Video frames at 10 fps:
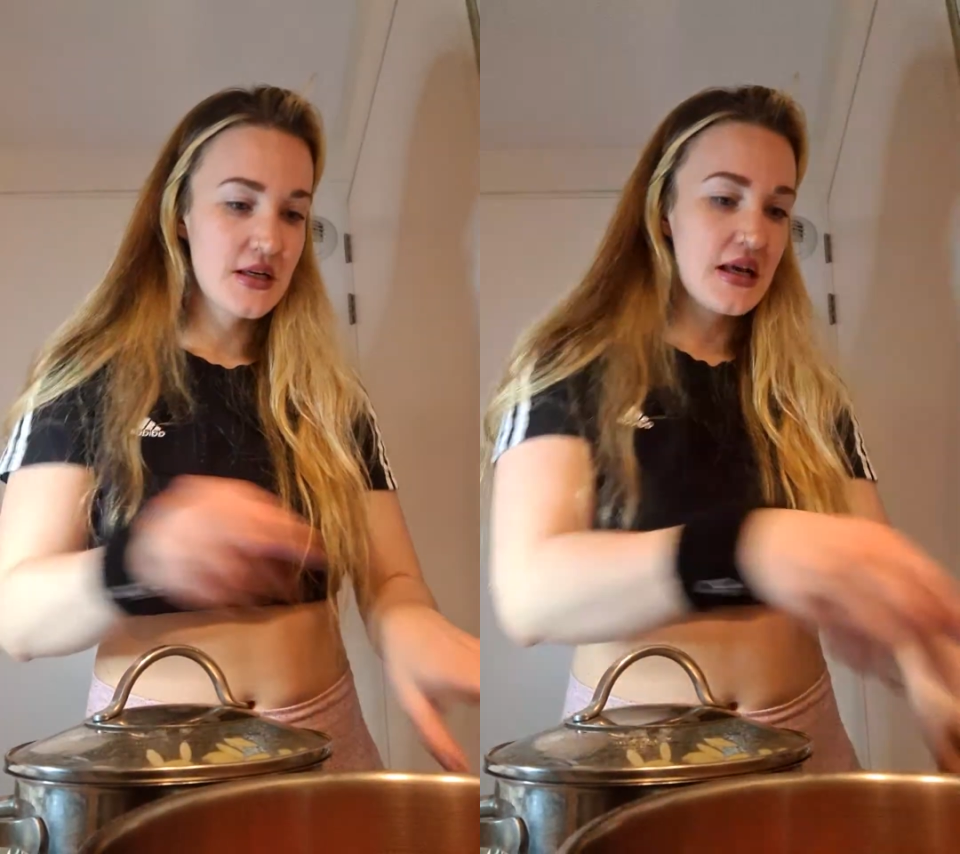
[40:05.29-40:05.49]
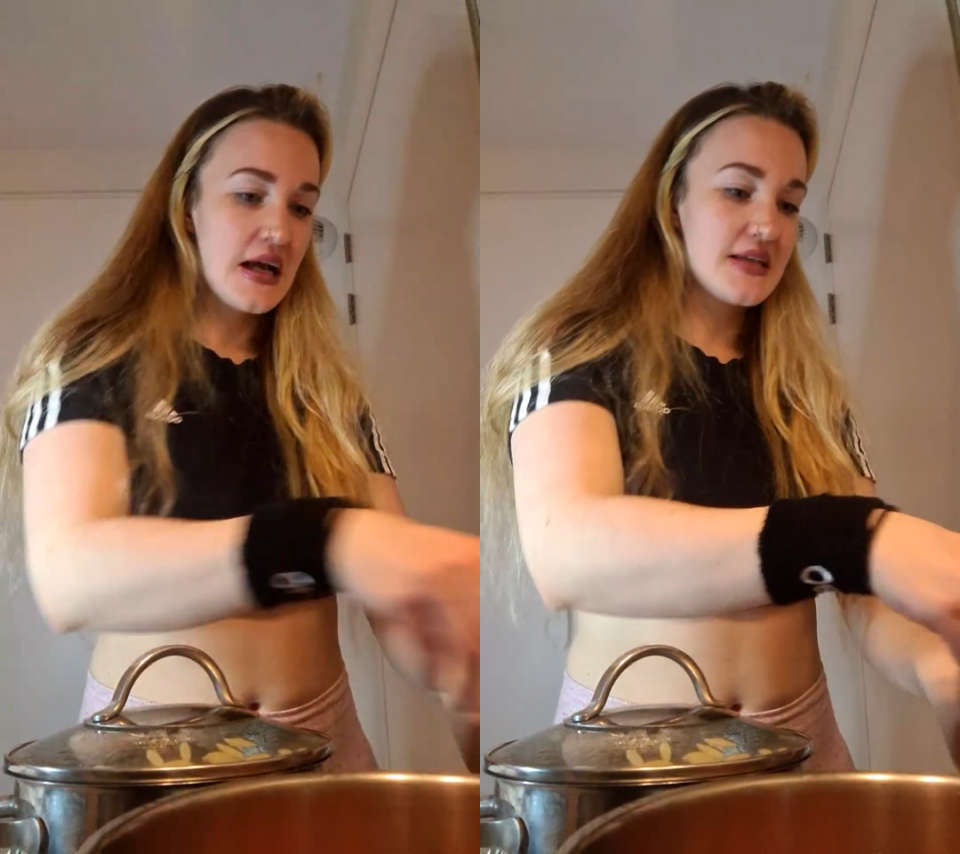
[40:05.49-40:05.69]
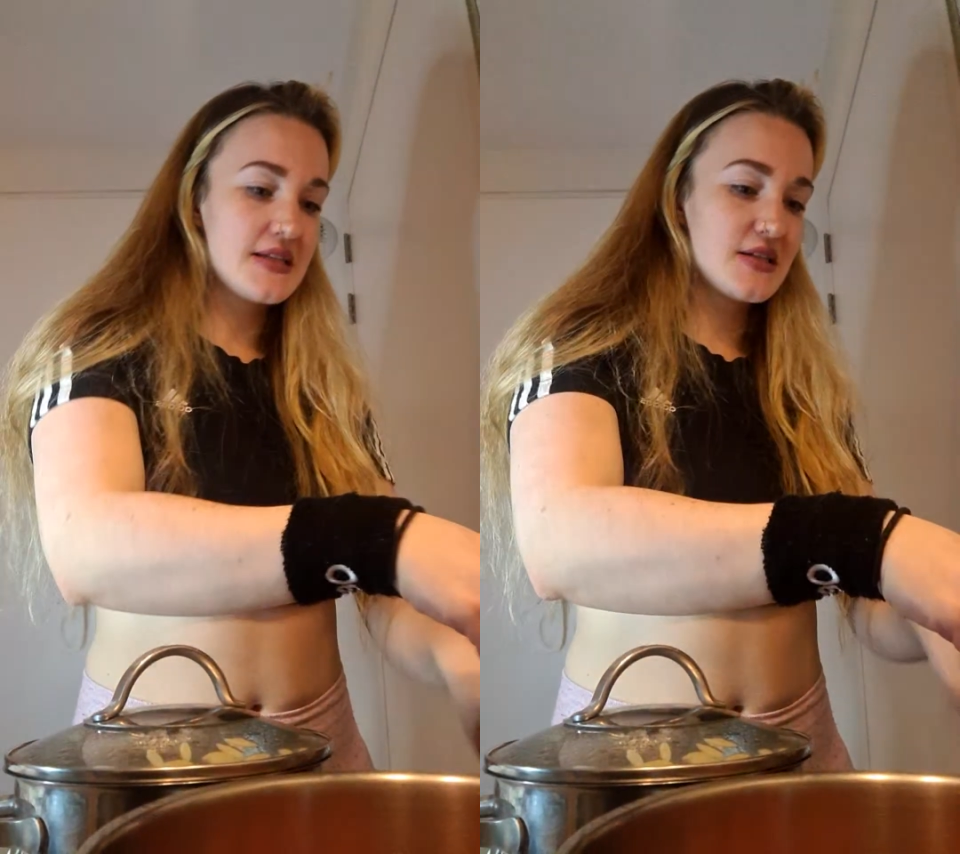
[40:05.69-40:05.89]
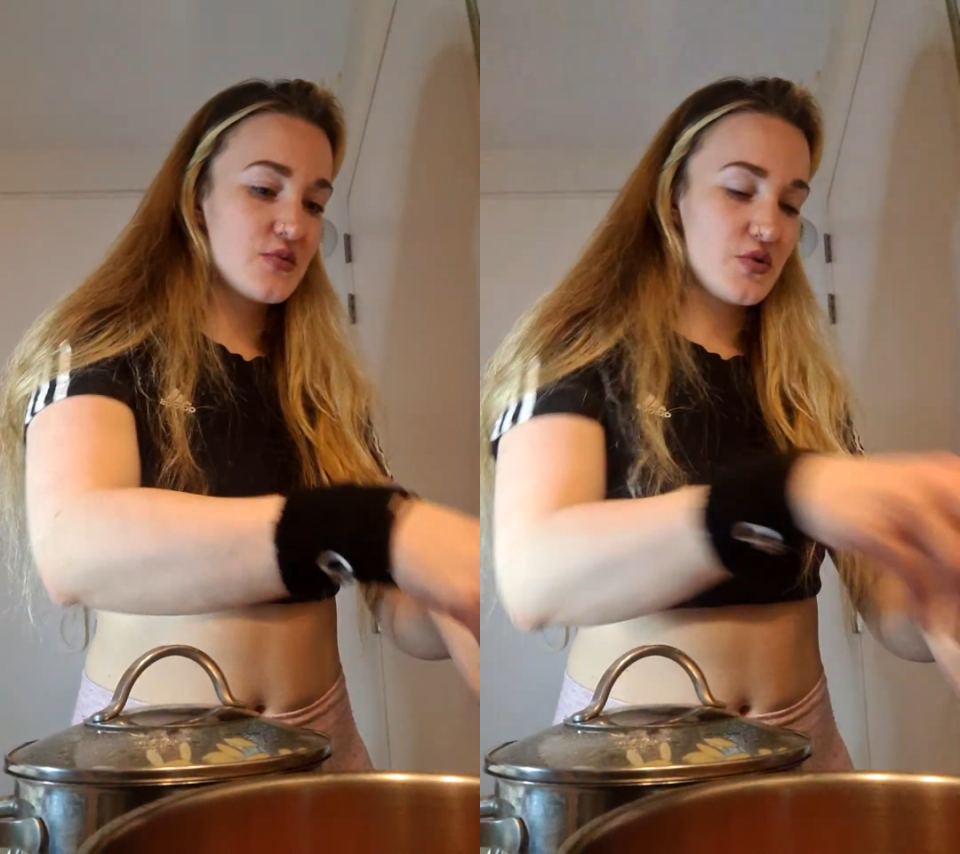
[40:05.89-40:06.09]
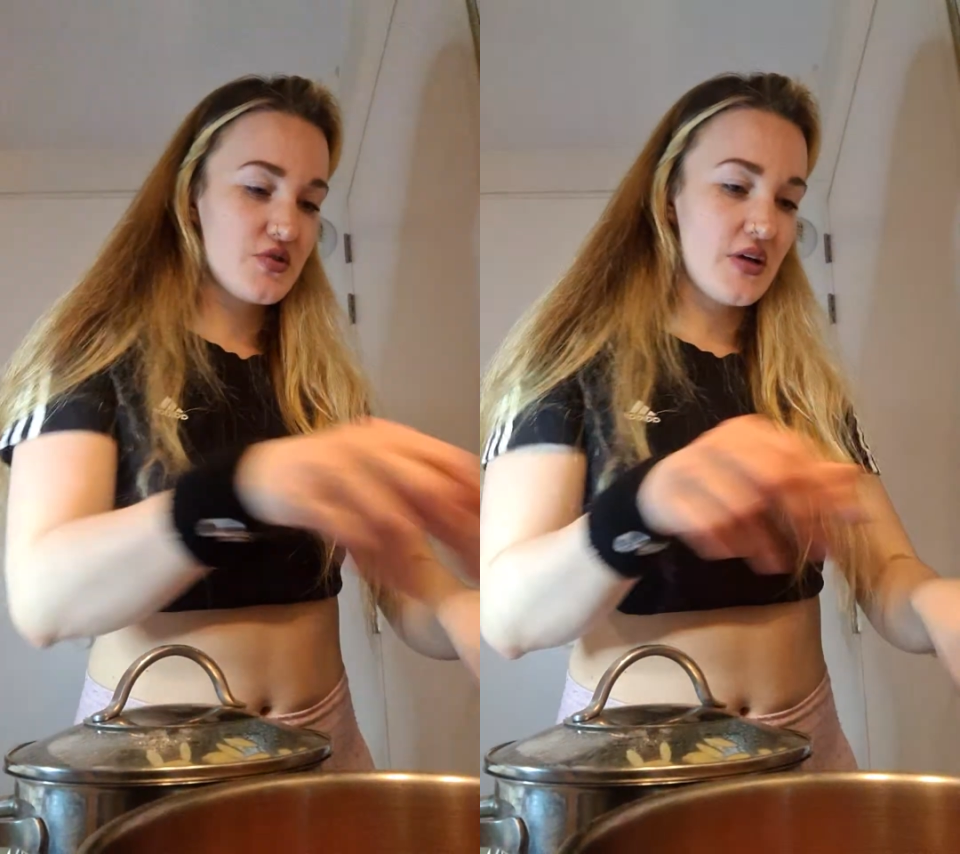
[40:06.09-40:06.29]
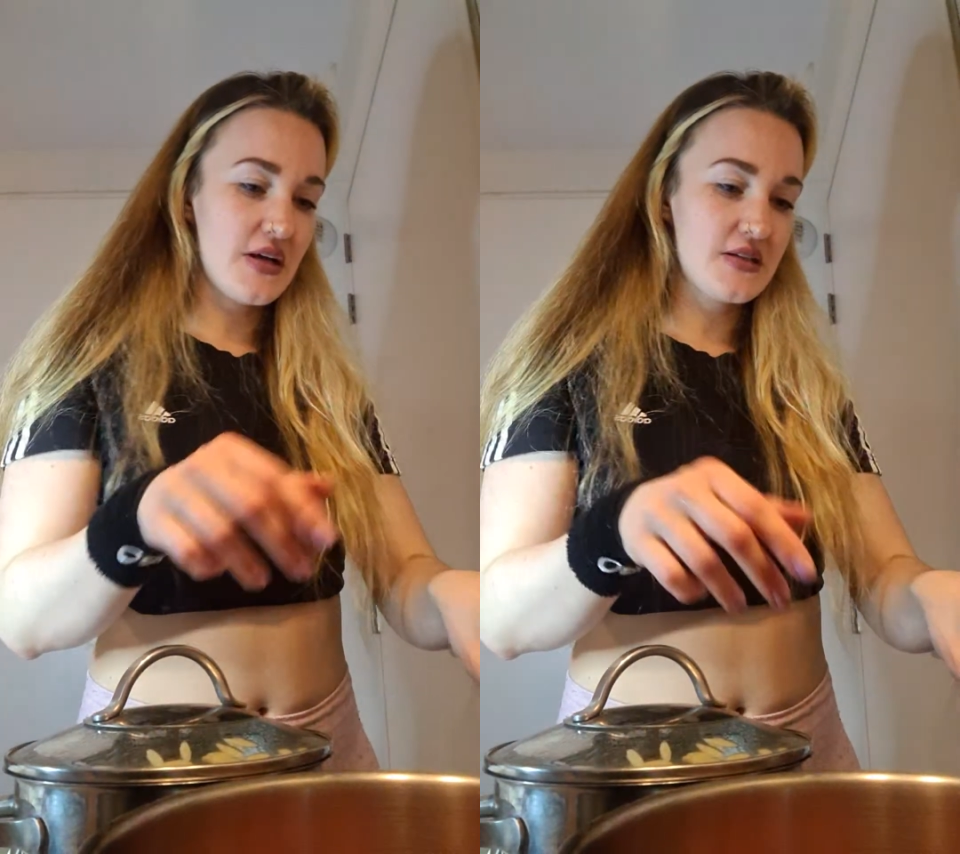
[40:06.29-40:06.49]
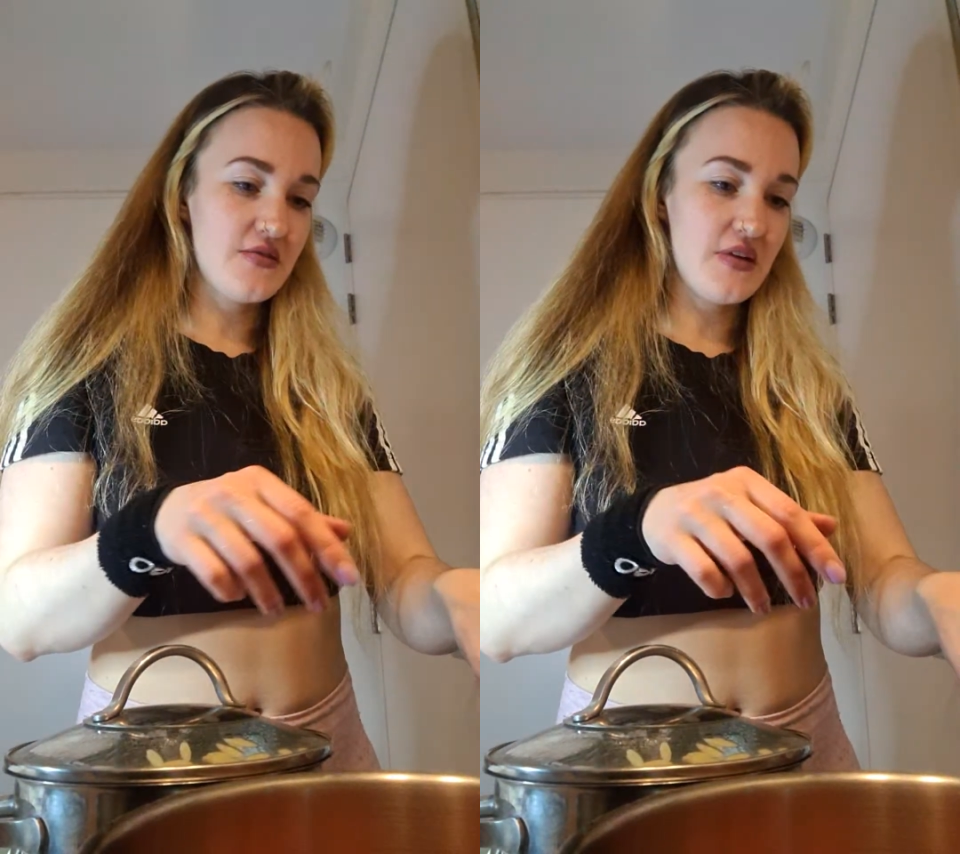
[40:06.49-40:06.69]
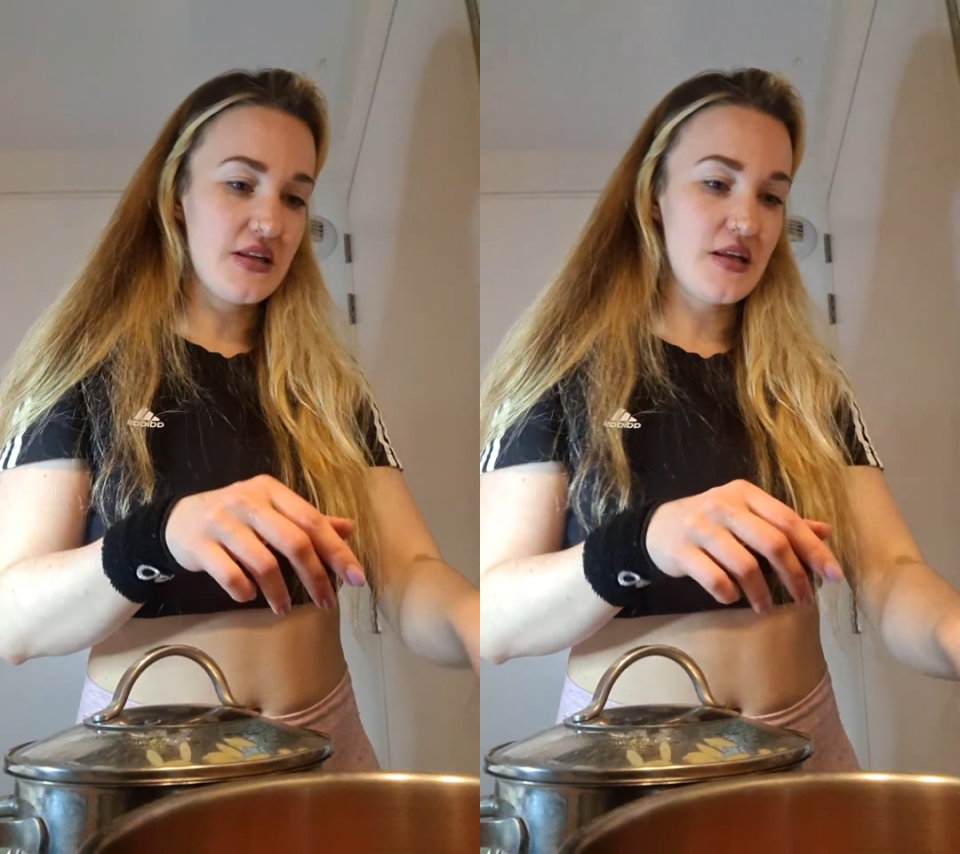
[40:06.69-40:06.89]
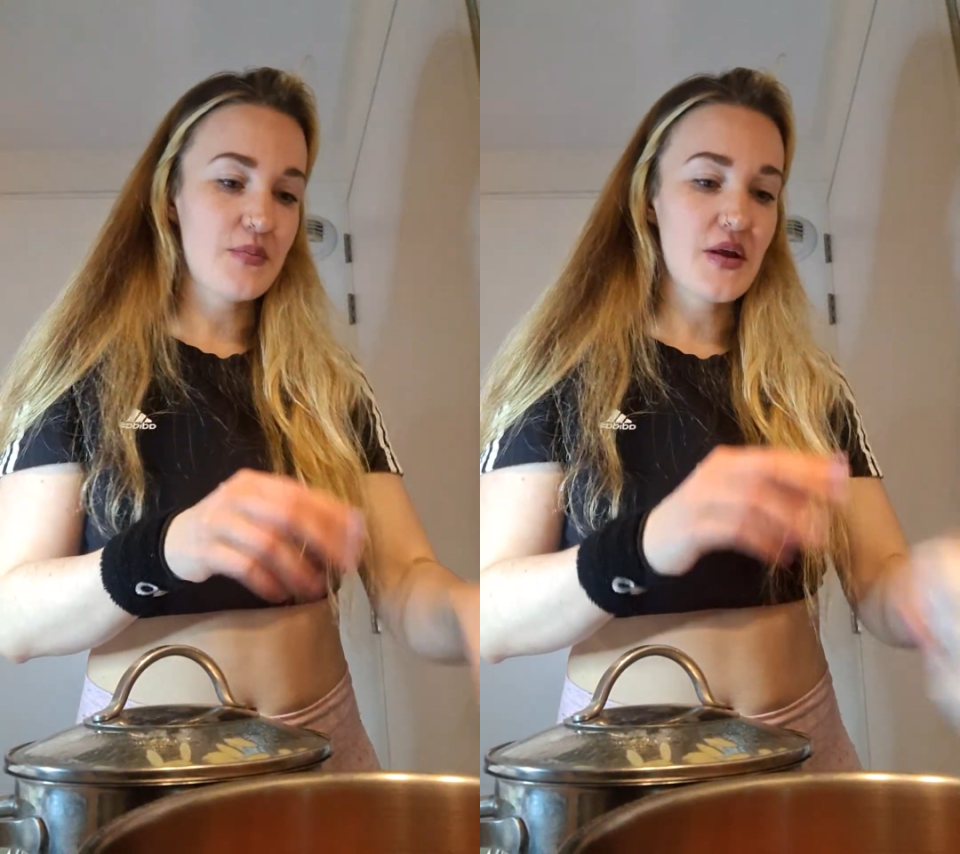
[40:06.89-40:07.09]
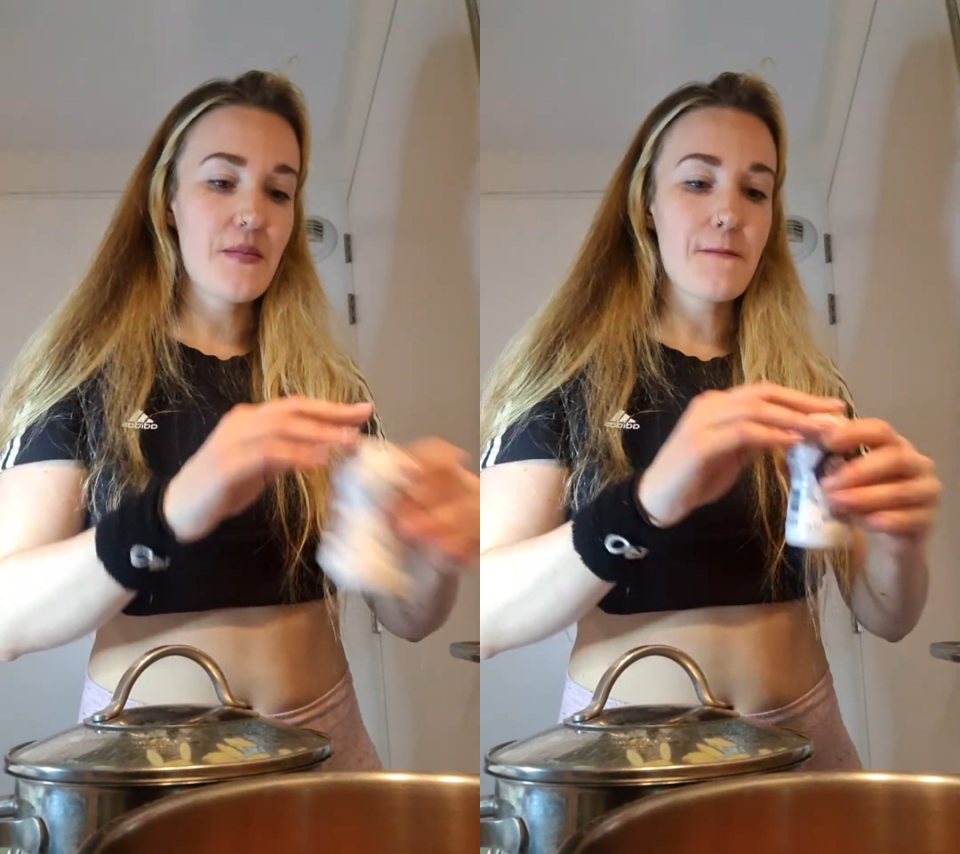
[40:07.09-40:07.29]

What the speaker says: I didn't want to activate that one.